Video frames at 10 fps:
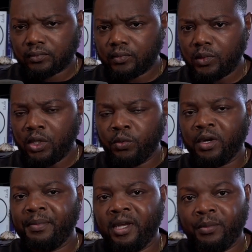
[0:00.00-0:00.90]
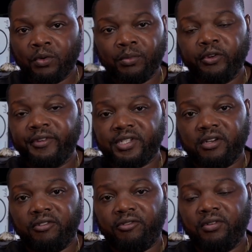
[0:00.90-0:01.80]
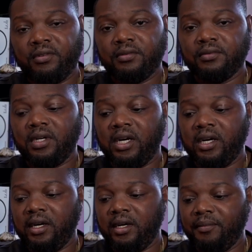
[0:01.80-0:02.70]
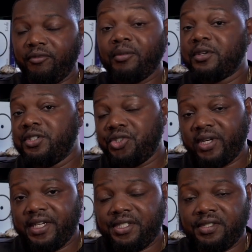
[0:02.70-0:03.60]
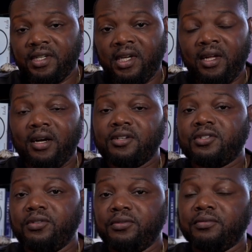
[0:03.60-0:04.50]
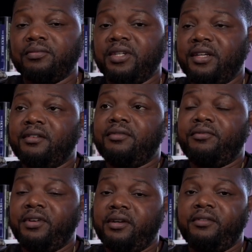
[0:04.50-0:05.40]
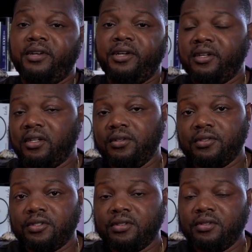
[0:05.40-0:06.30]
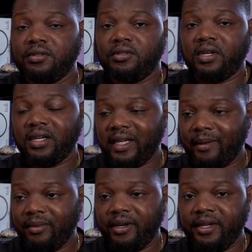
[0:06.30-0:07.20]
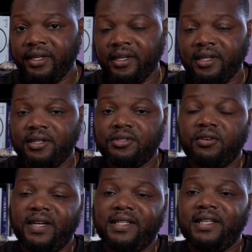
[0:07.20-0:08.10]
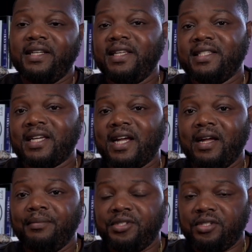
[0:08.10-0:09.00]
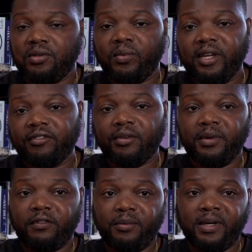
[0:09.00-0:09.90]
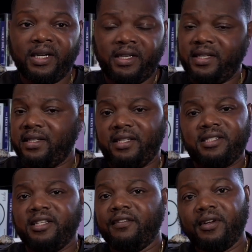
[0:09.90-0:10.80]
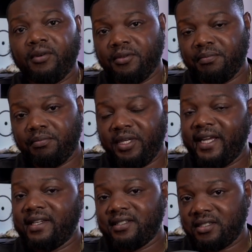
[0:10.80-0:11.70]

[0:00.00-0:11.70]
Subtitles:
you want to be able to remove yourself from the distractions. Also live very, very close to our library. So if I did need time just away from everybody, like let's say if there were guests